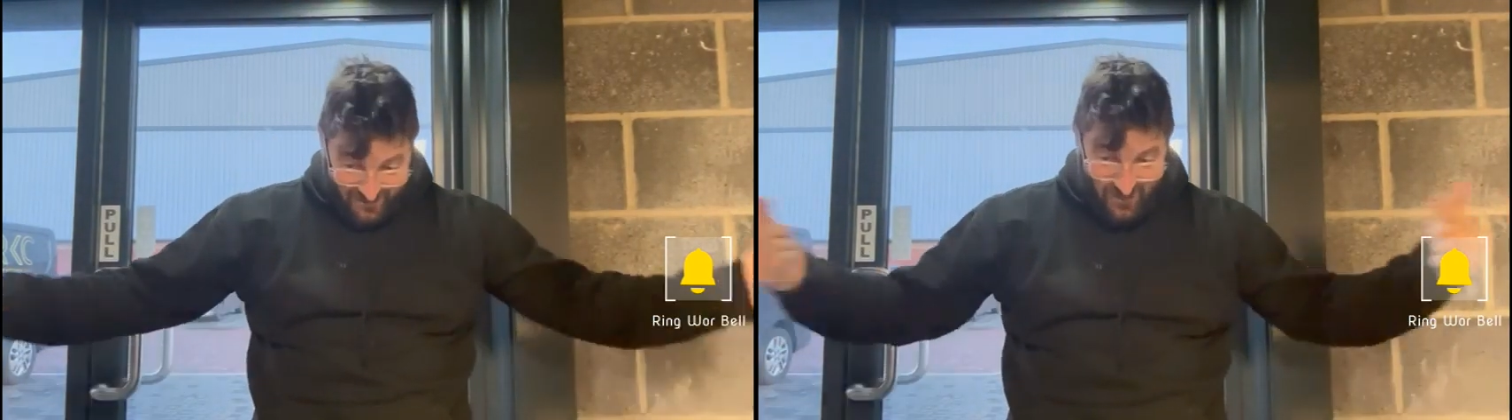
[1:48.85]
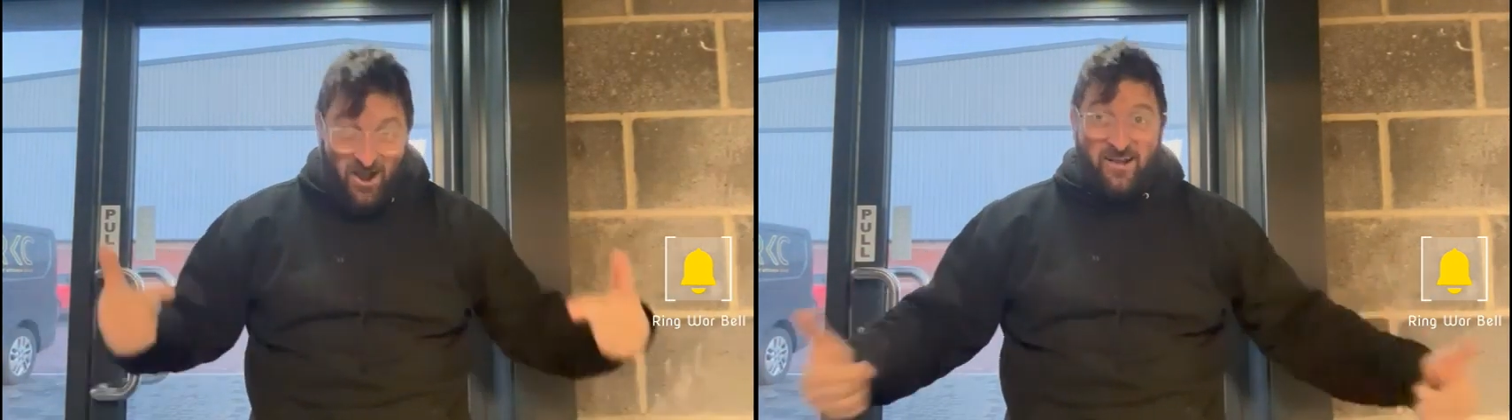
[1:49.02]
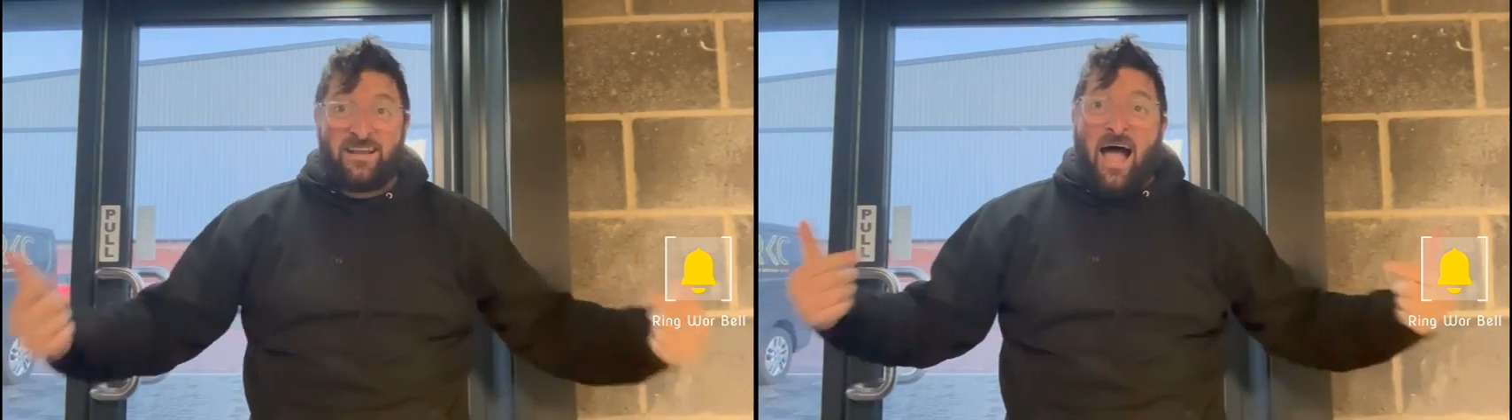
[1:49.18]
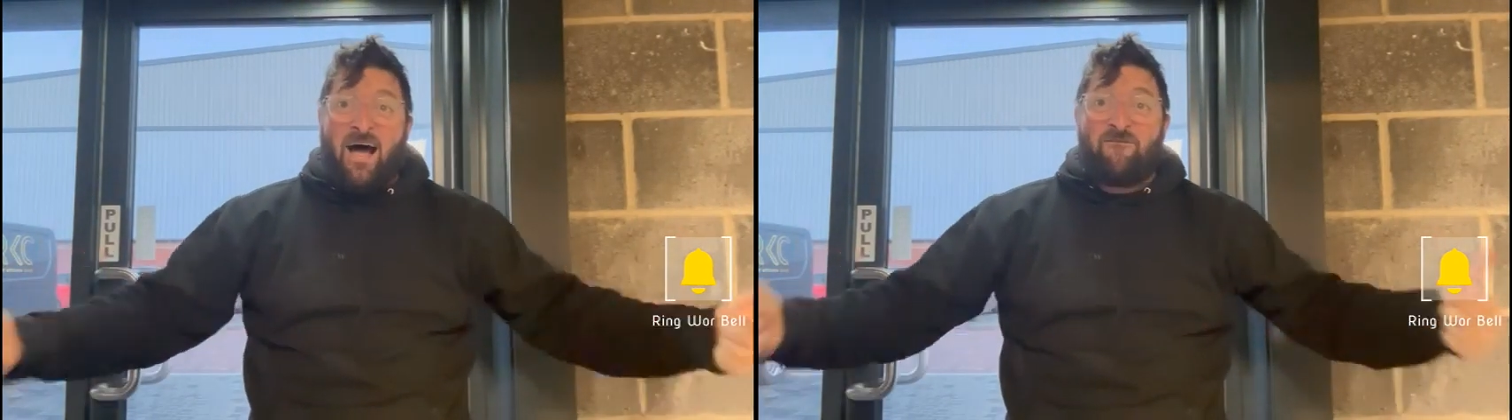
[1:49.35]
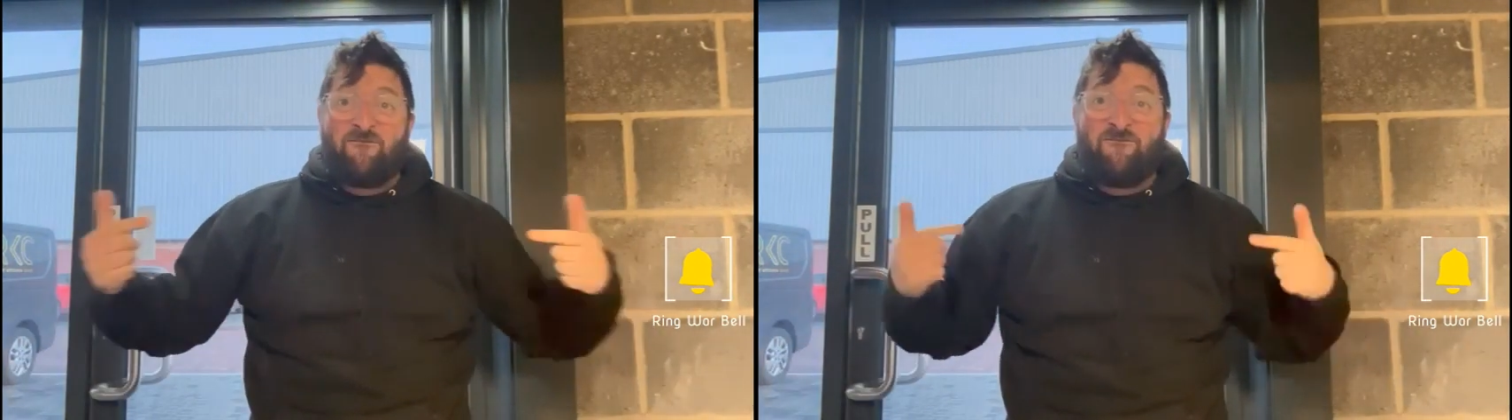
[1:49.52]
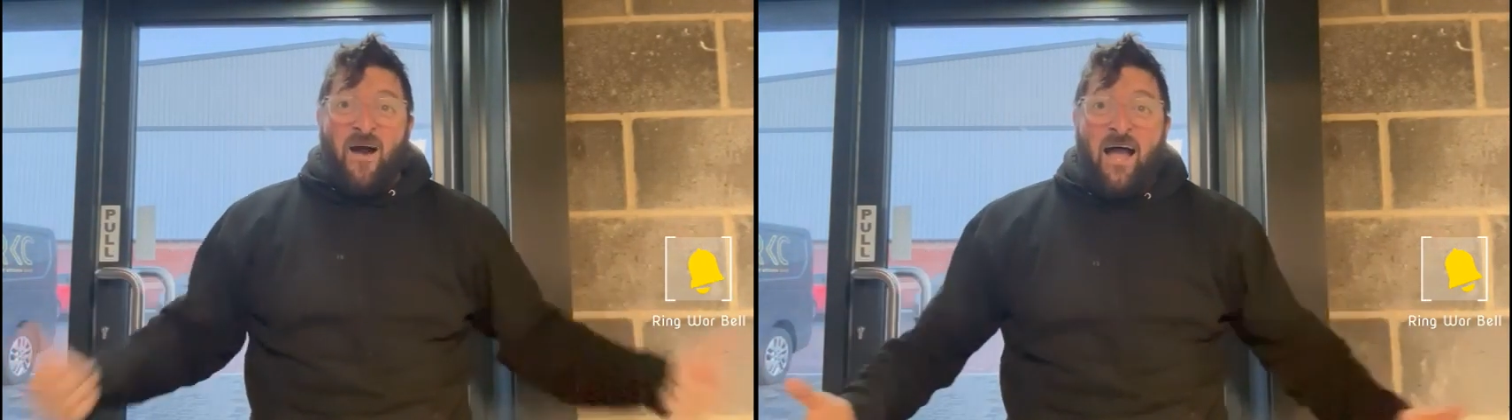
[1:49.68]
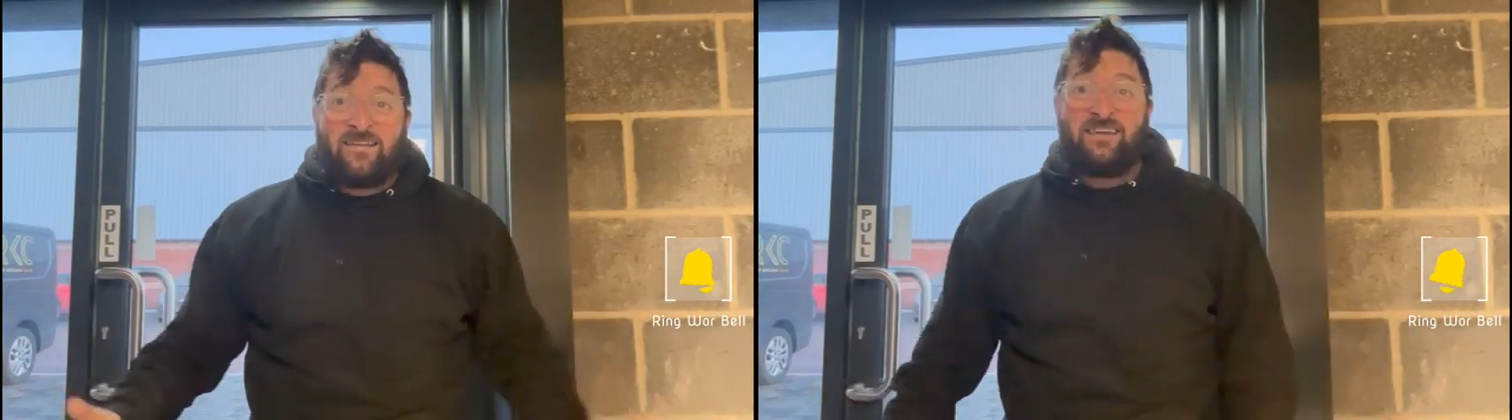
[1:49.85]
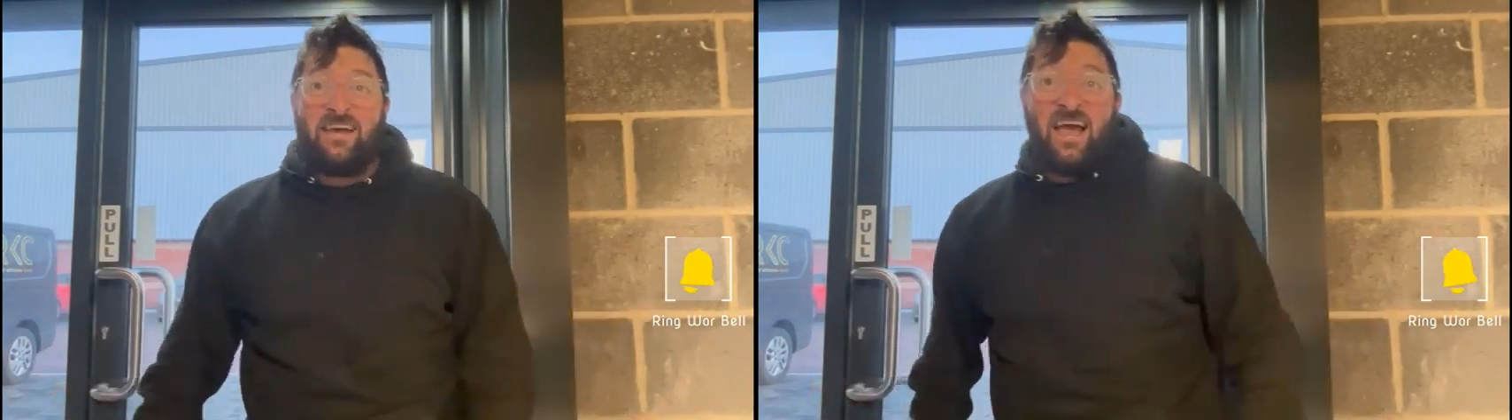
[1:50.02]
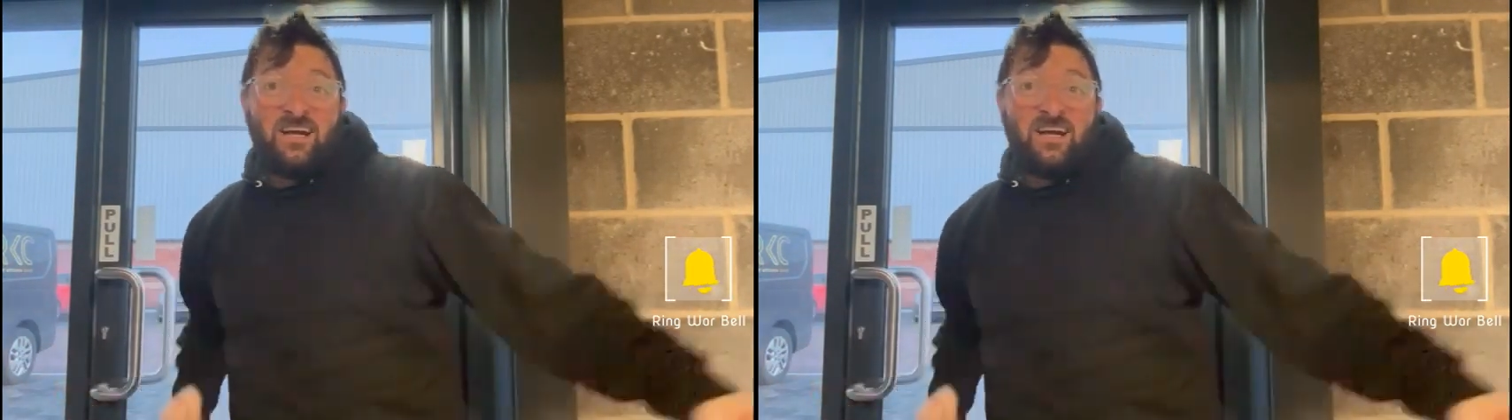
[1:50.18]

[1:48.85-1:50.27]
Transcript: cause I'm fat!